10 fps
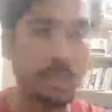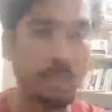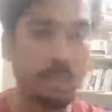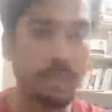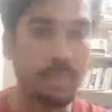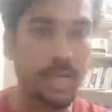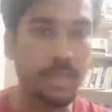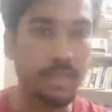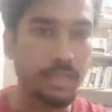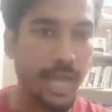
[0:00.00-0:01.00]
So
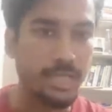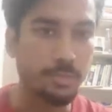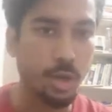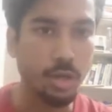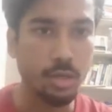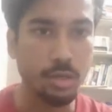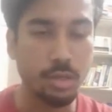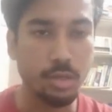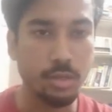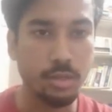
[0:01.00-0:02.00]
inside the catch block,
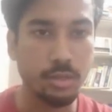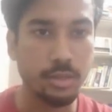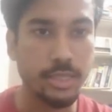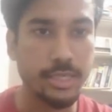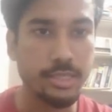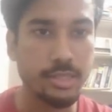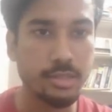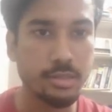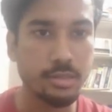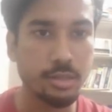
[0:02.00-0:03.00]

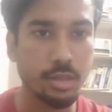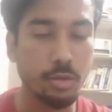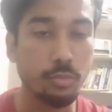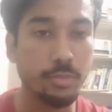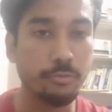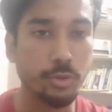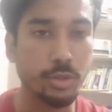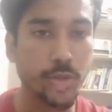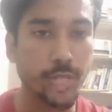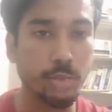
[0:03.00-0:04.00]
before
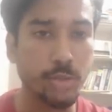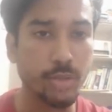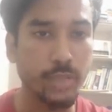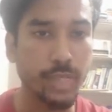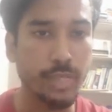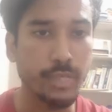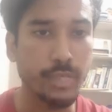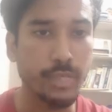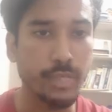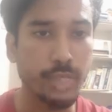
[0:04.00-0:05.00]
the catch block,
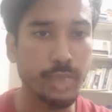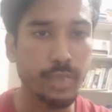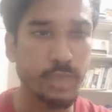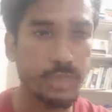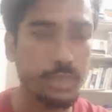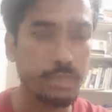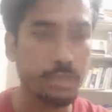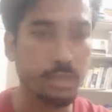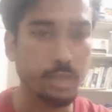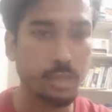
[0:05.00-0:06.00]
let's return
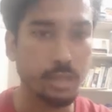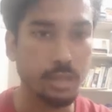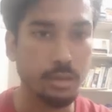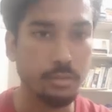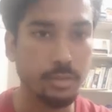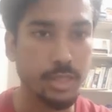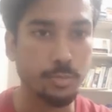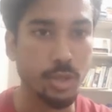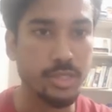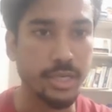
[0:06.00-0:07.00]
this
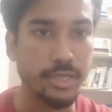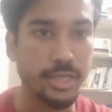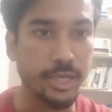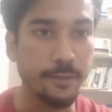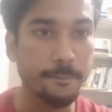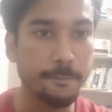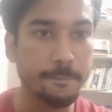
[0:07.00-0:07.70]
response entity